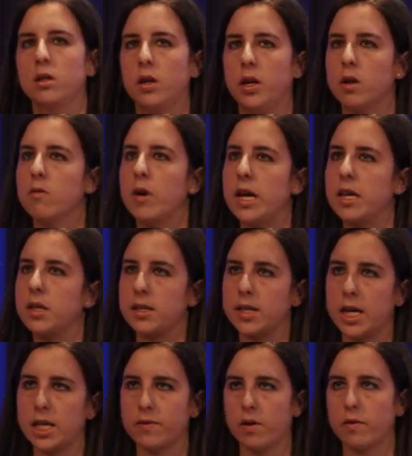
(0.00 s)
an array the
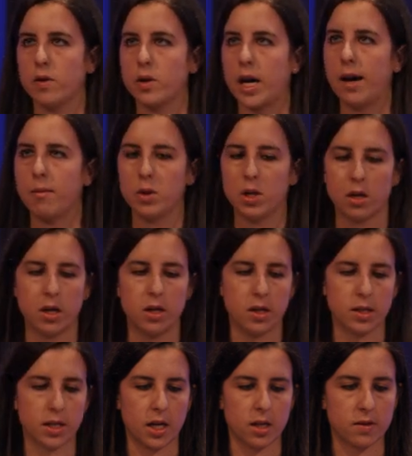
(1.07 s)
size of our vocabulary, in
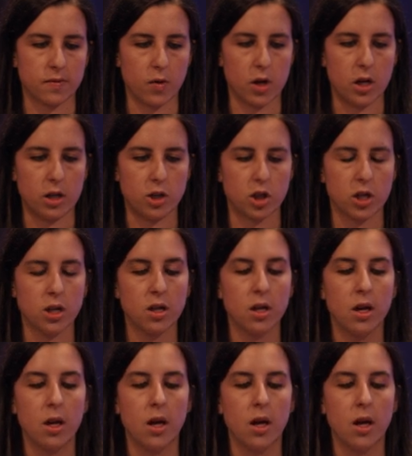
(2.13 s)
this case 400.